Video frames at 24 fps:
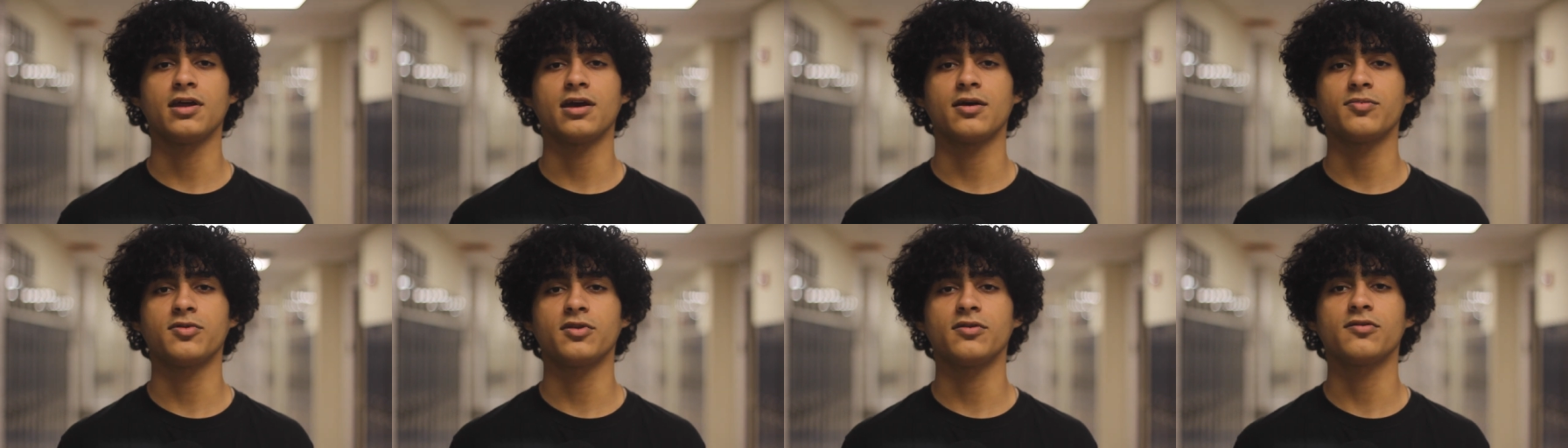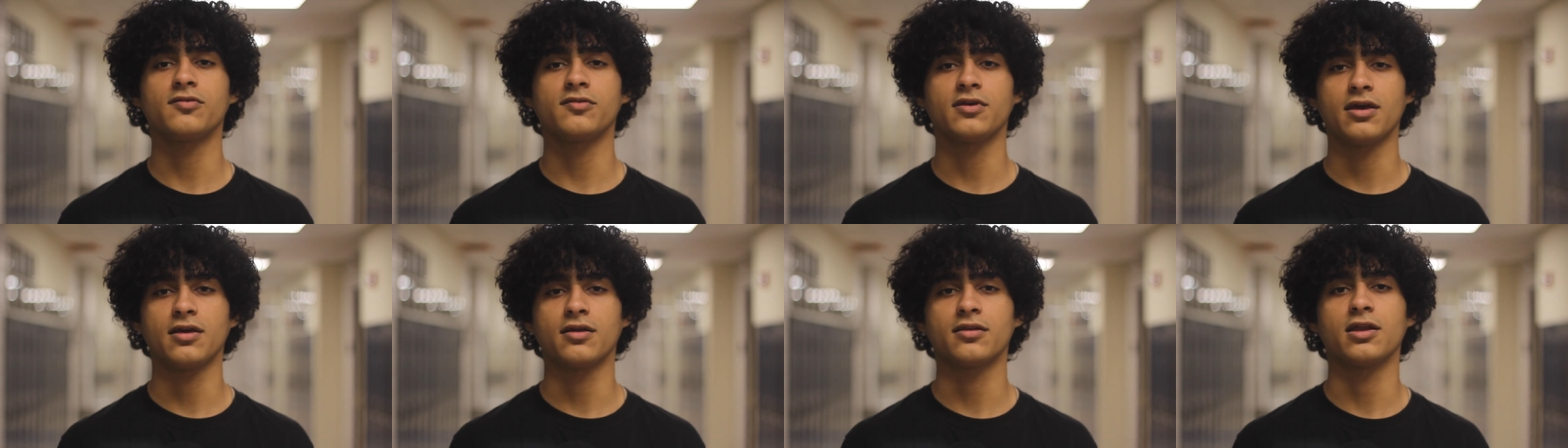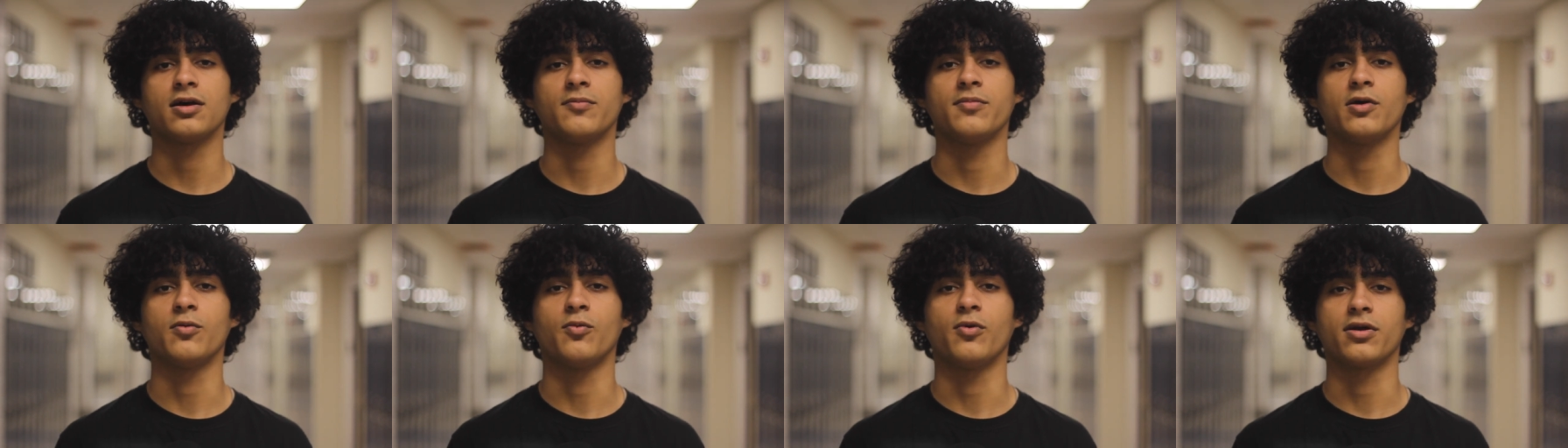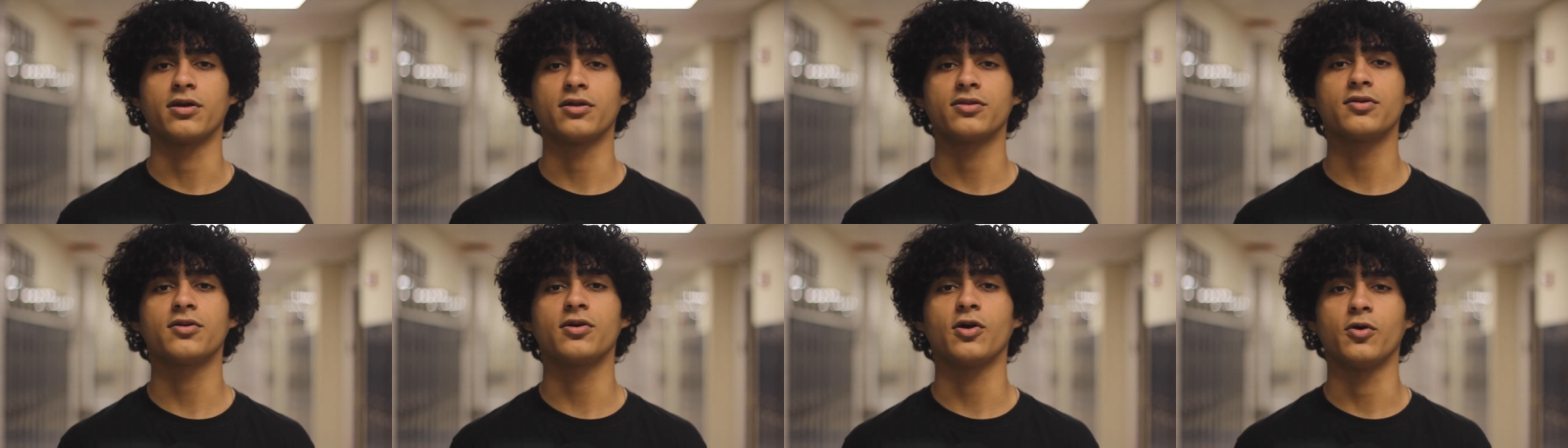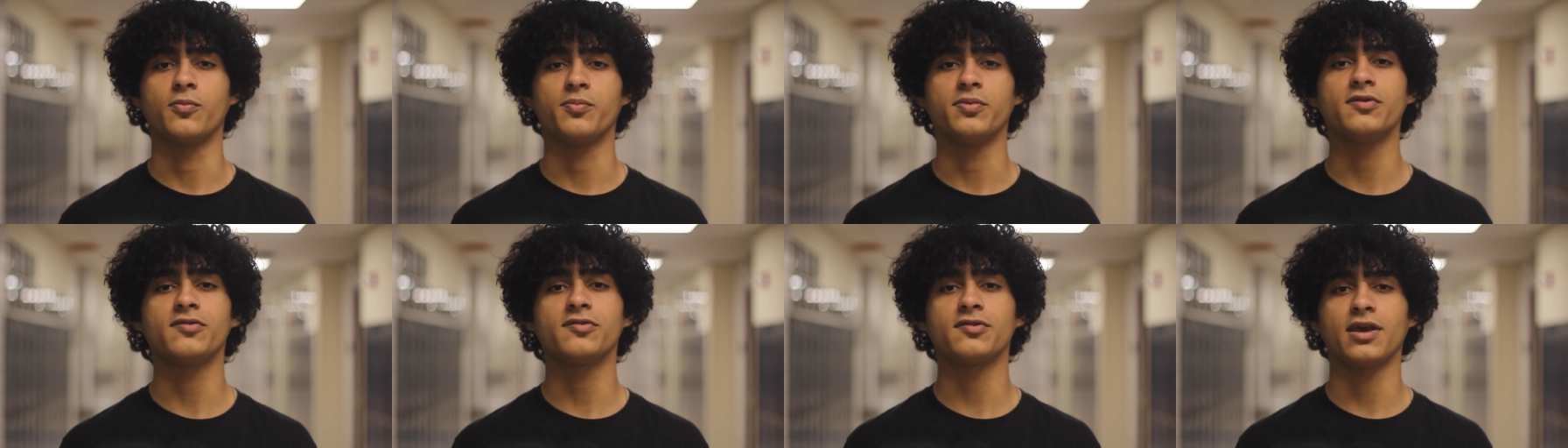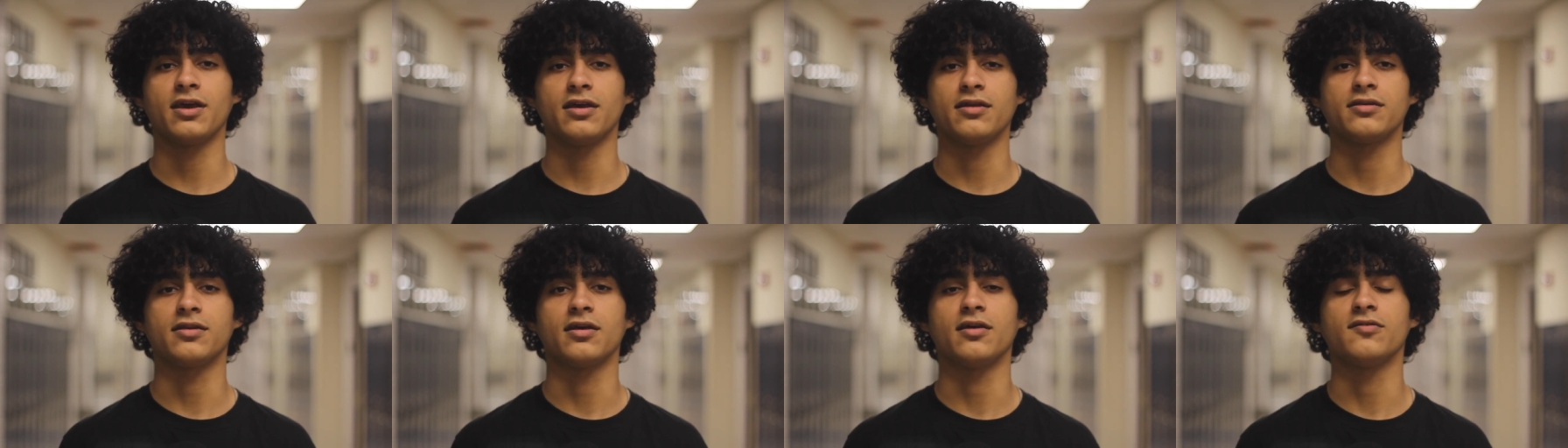Hampton Skate Club at one of their open
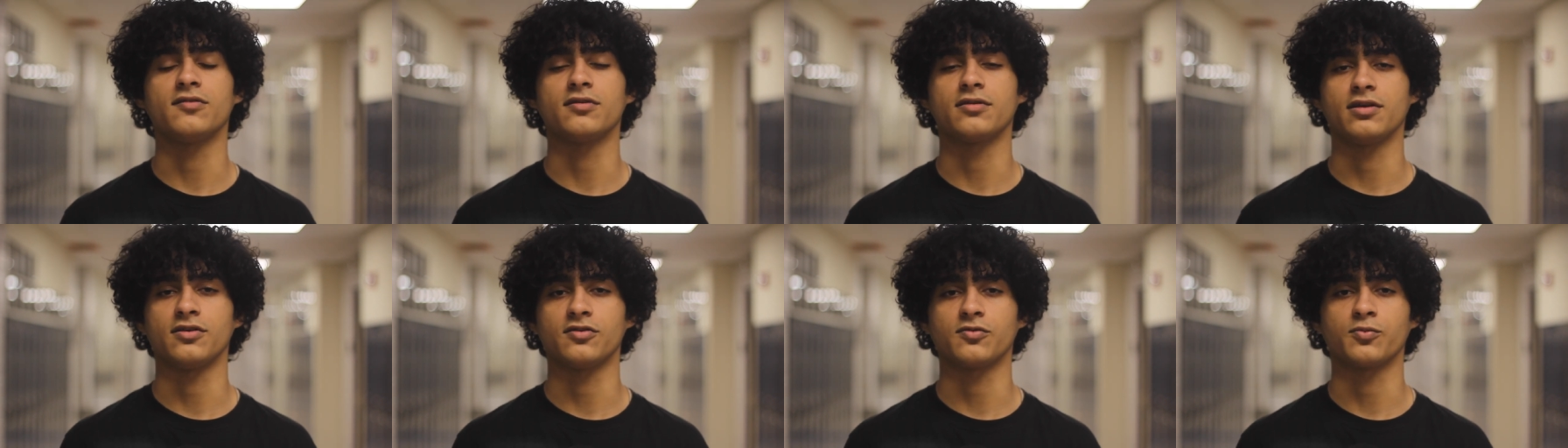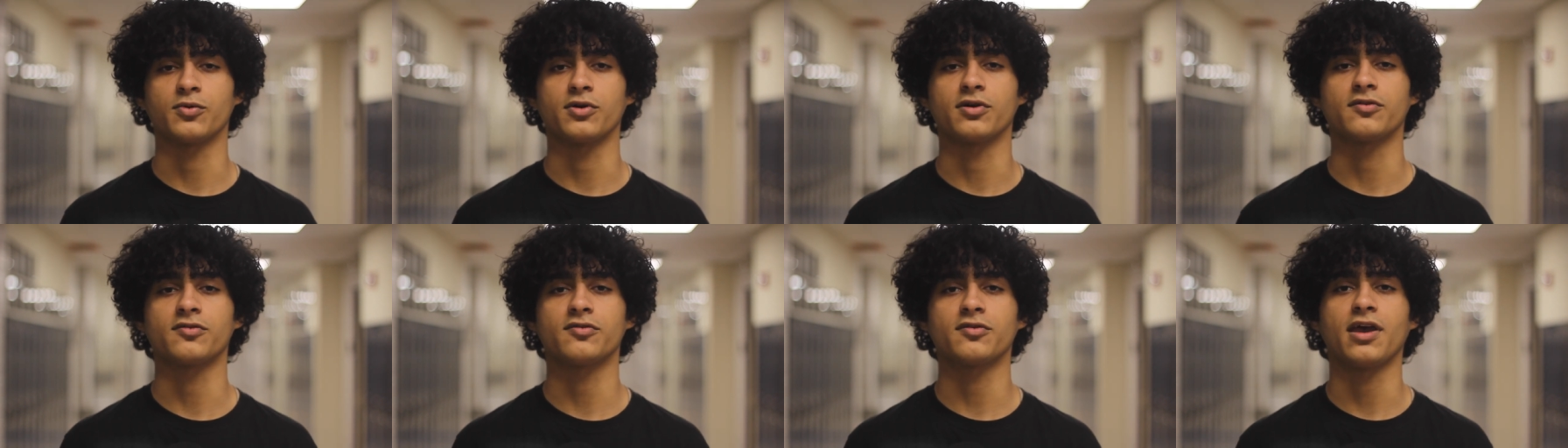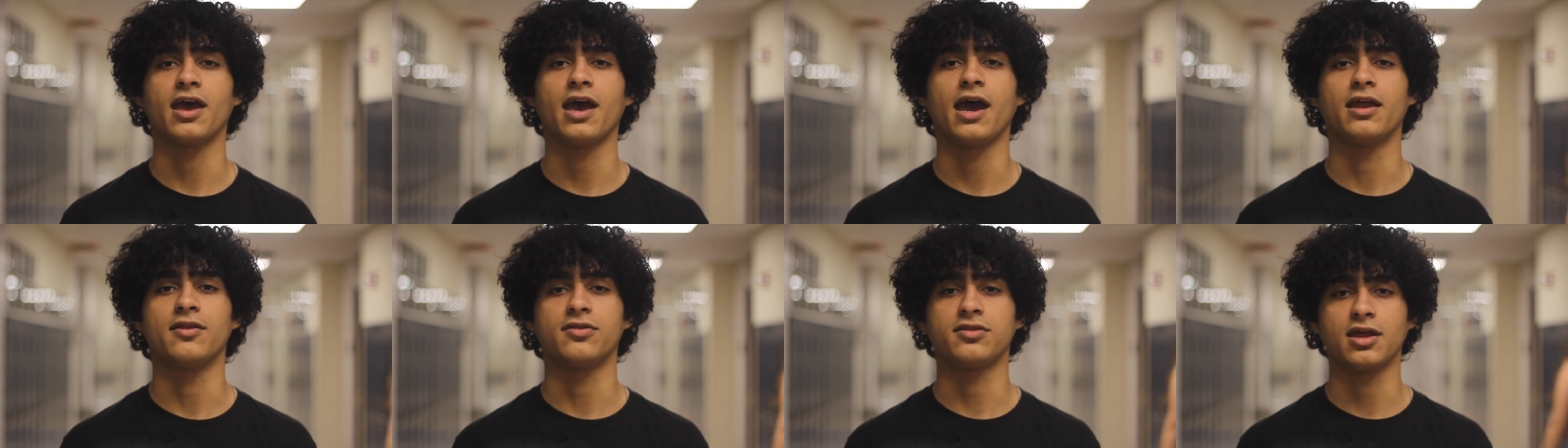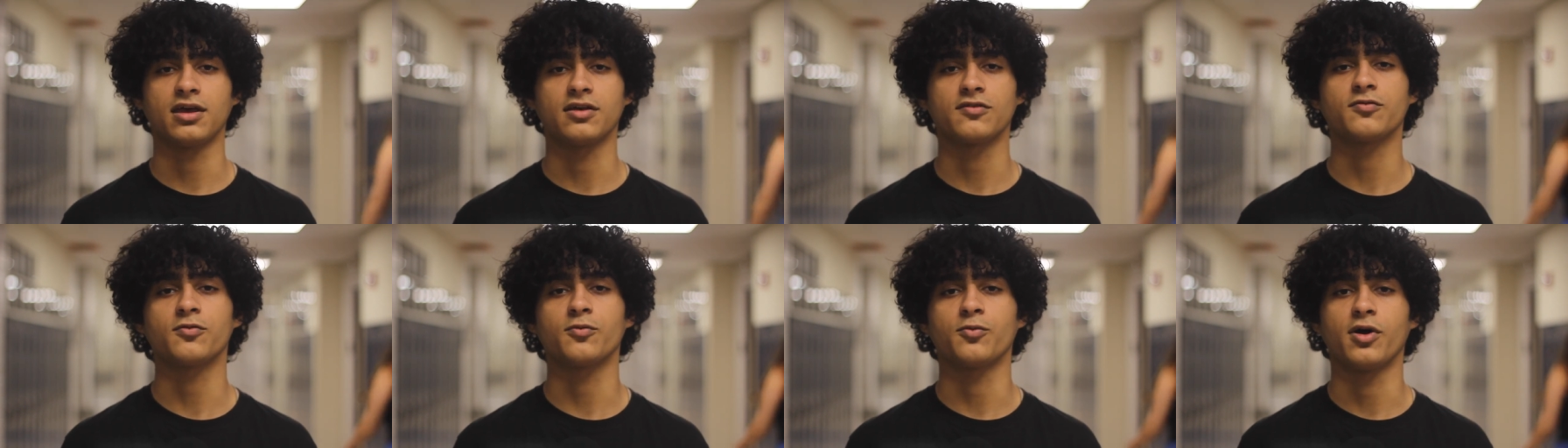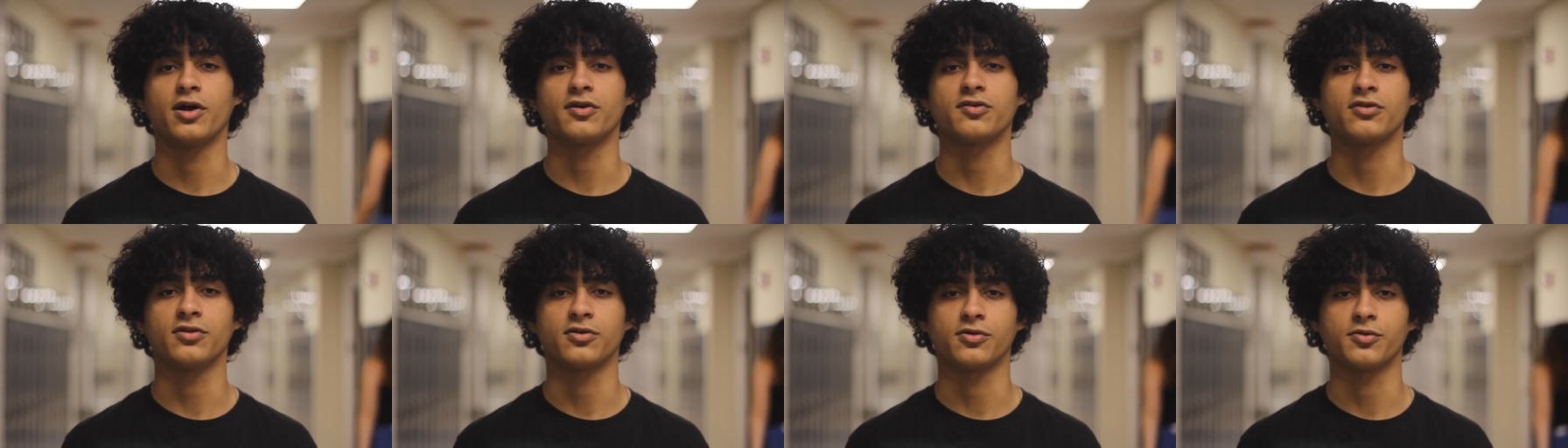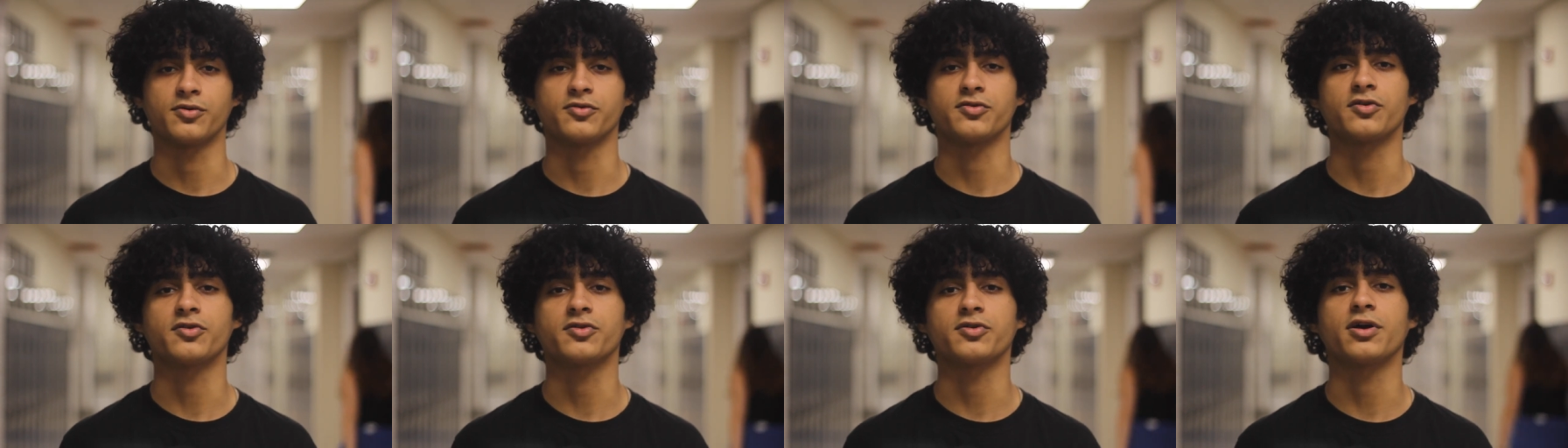skate days in Eastworks. And thanks for watching
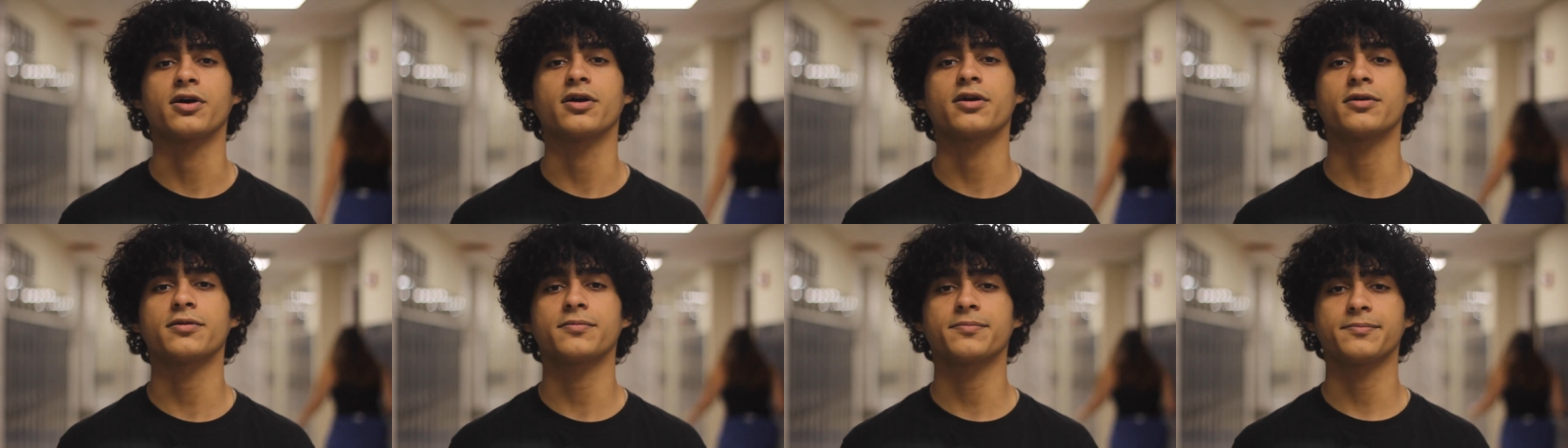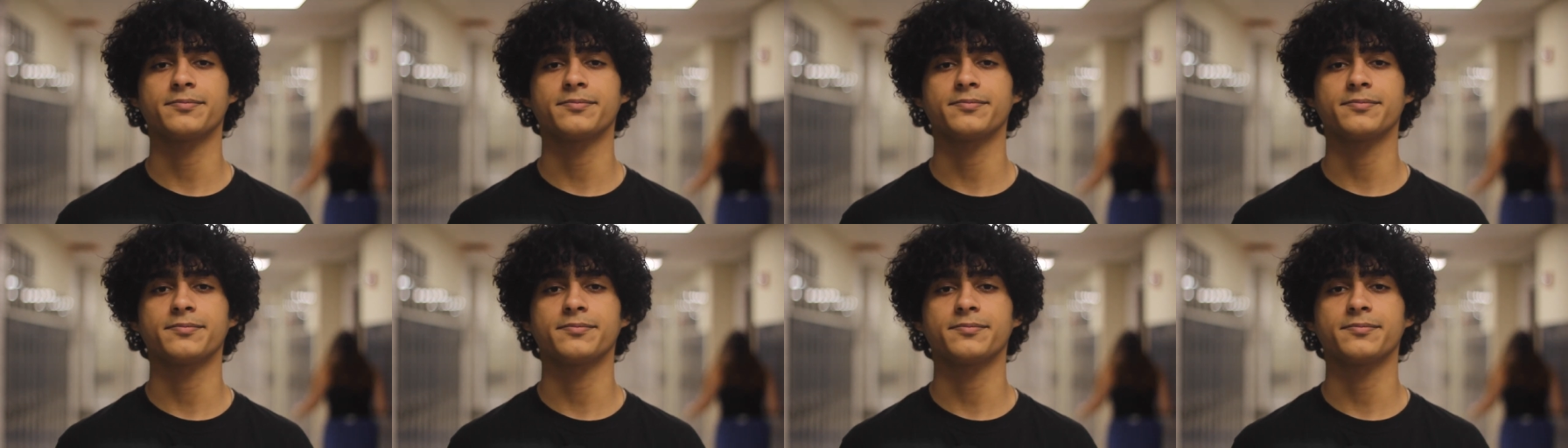Culture Shock.